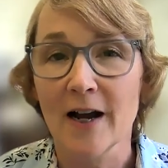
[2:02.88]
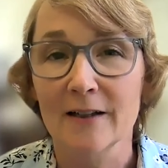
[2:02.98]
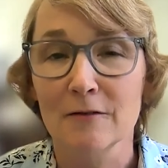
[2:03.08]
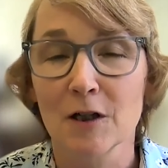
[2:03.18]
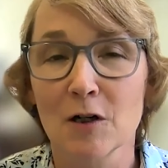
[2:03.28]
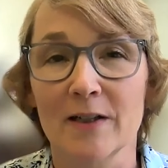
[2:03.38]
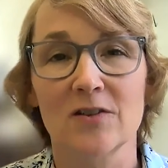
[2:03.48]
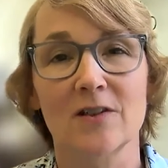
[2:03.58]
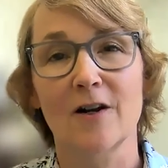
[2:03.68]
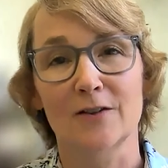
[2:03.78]
how to
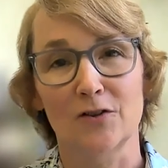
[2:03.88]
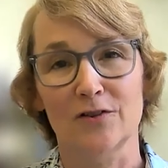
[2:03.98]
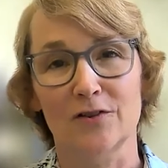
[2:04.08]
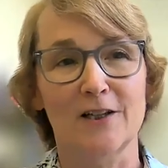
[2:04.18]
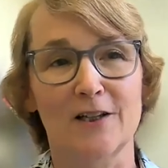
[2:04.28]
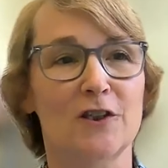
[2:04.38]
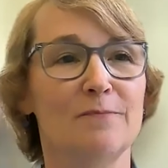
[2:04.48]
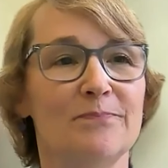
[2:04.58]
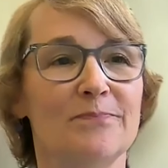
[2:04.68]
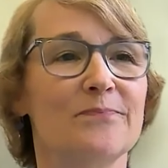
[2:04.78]
request a consultation.
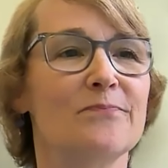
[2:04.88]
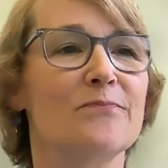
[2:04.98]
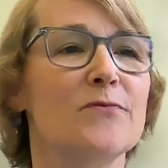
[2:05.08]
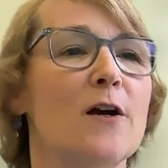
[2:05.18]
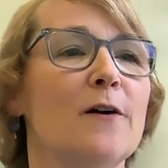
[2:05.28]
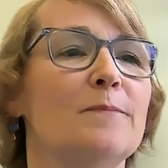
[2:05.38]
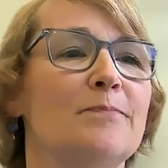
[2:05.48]
So,